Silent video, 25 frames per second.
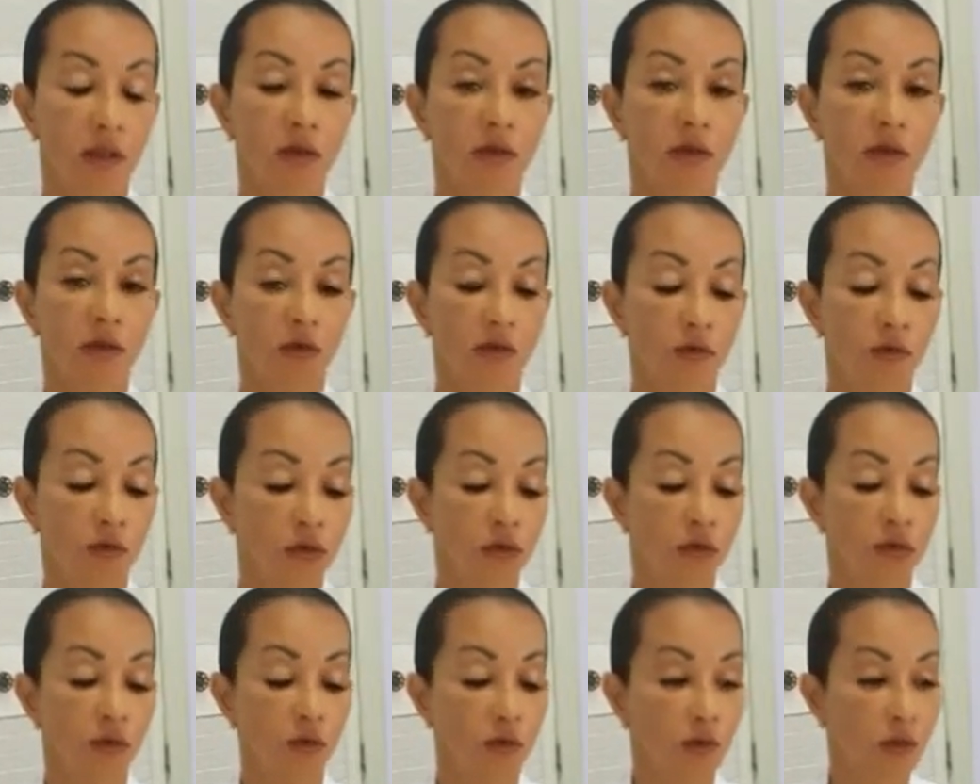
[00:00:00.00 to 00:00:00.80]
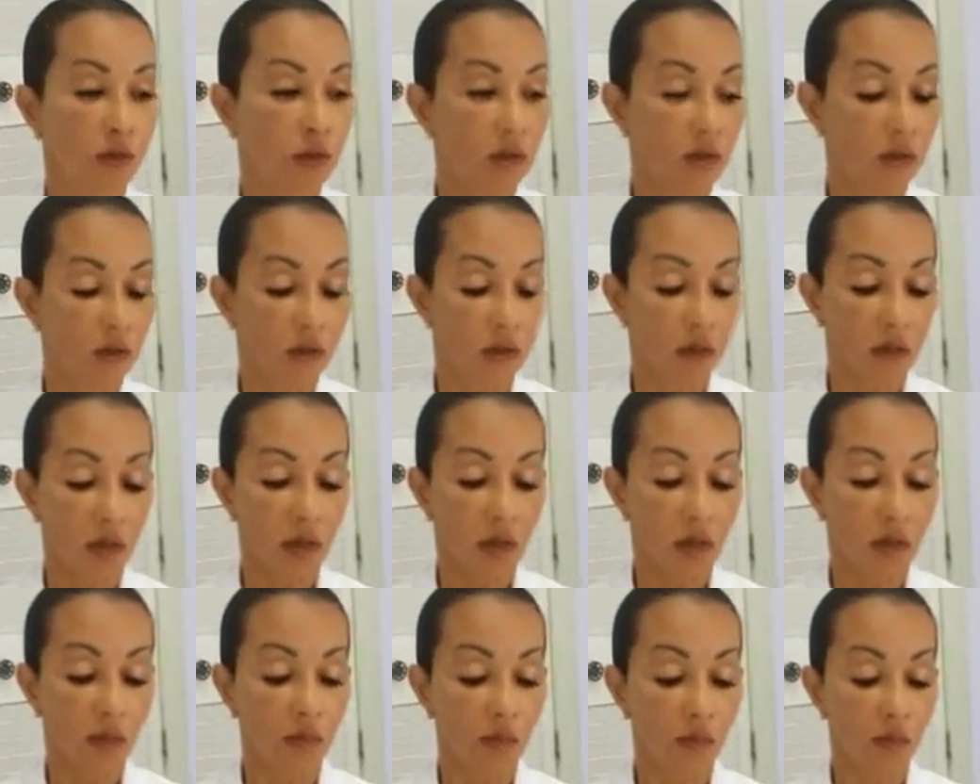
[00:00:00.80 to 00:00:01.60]
So you can do
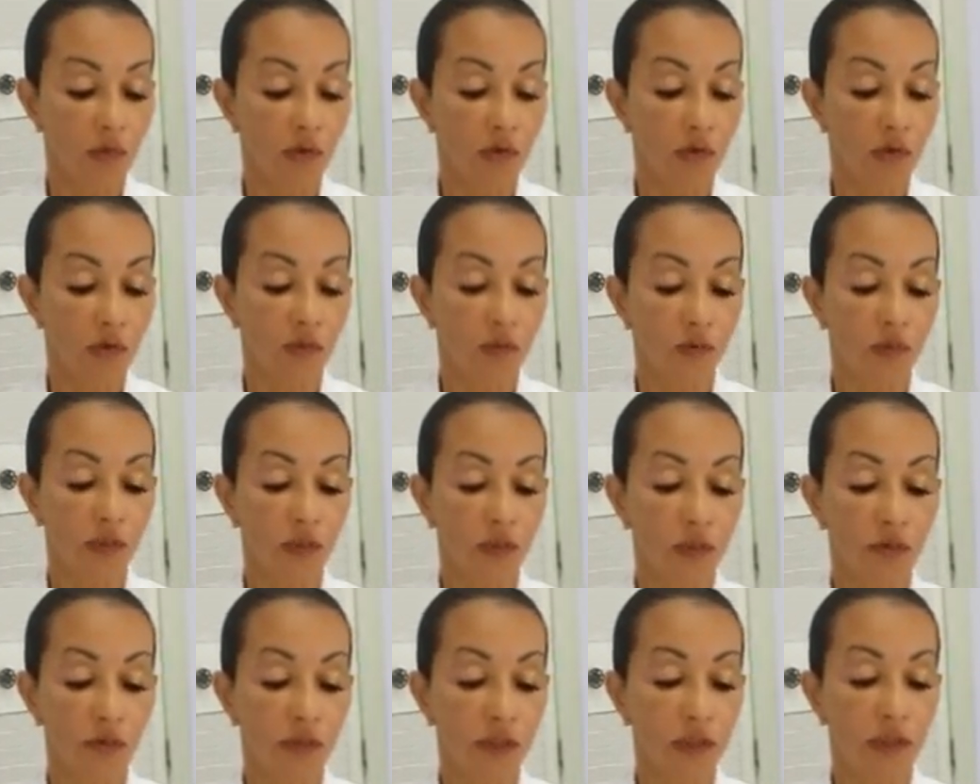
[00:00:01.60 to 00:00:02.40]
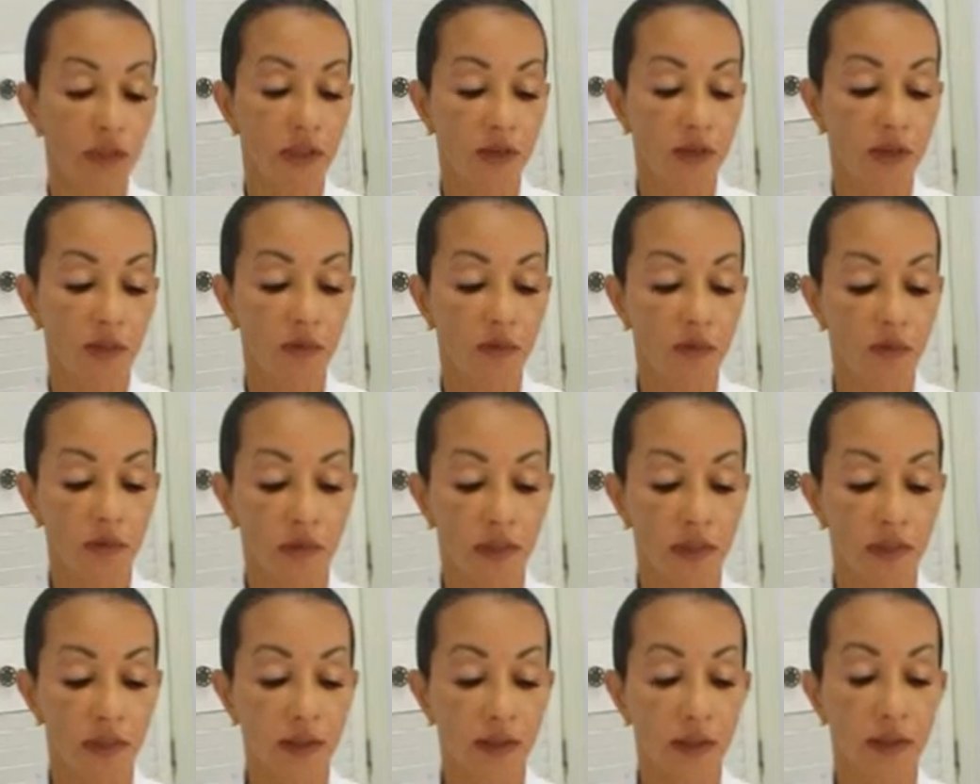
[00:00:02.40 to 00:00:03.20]
a motion where you clean them
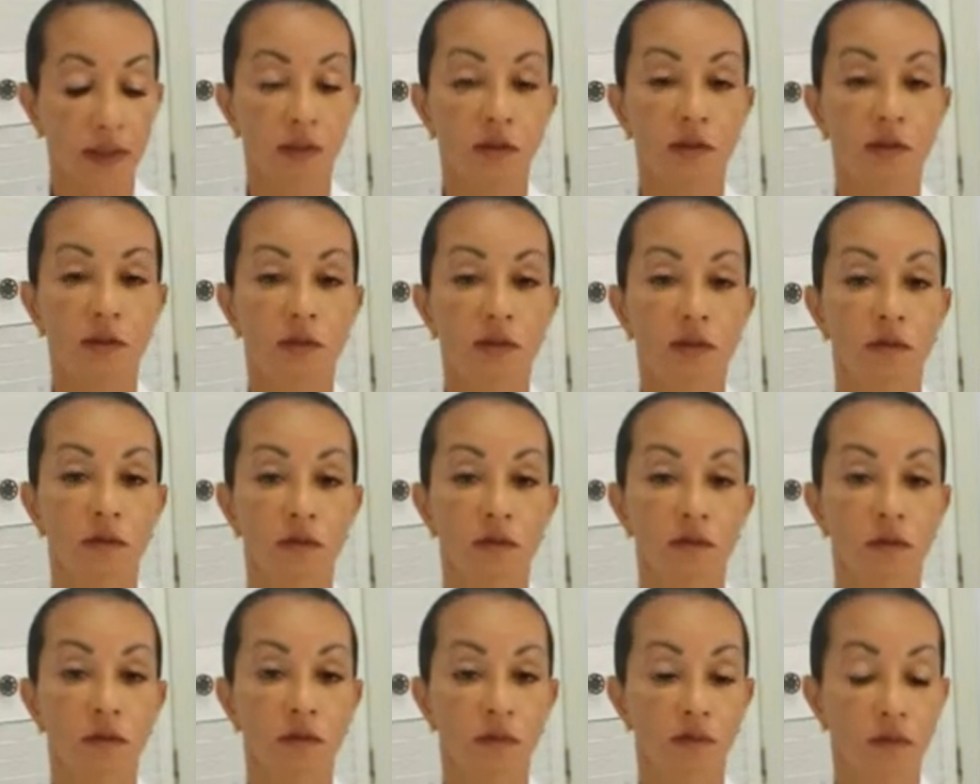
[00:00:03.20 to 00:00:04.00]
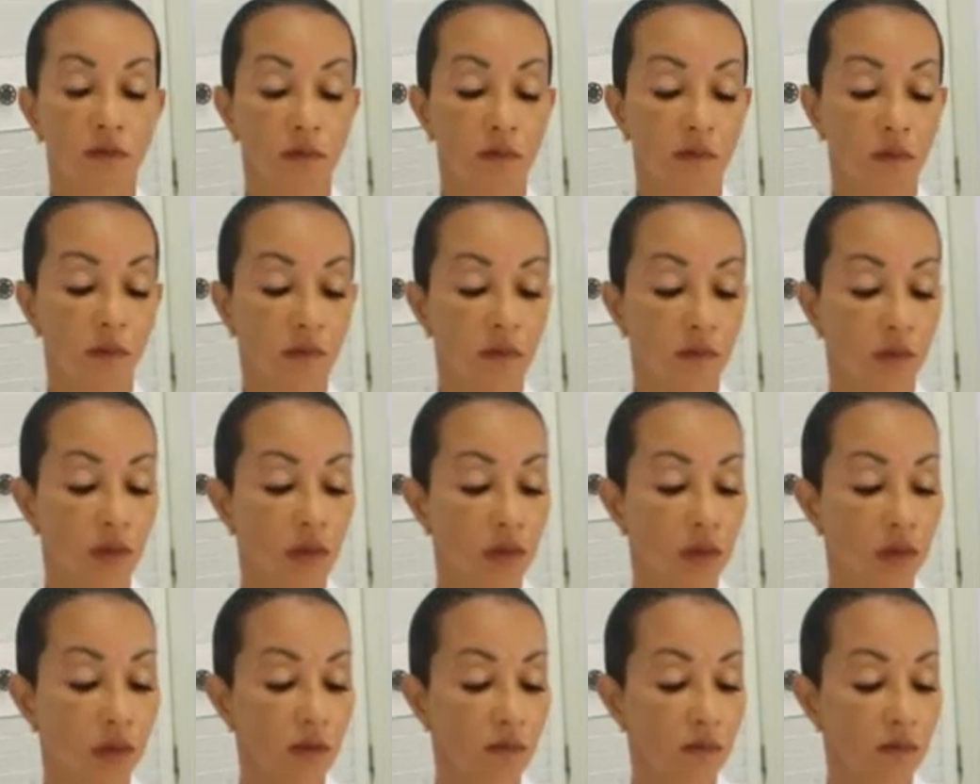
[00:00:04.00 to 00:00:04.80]
like this,
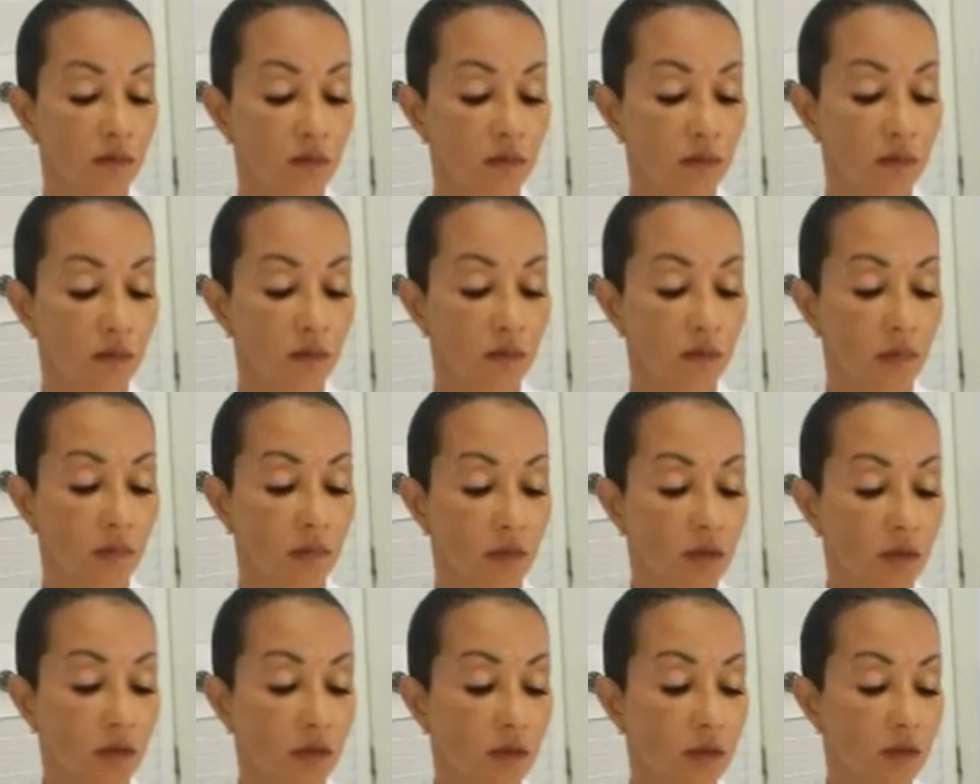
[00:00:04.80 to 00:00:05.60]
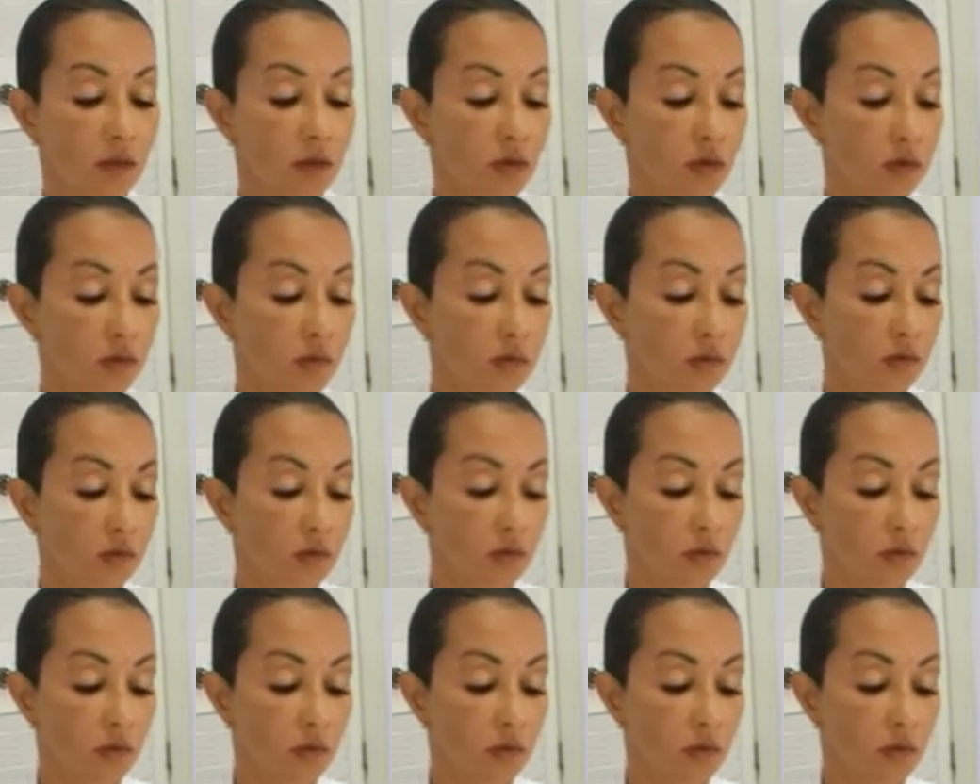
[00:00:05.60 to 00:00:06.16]
right? So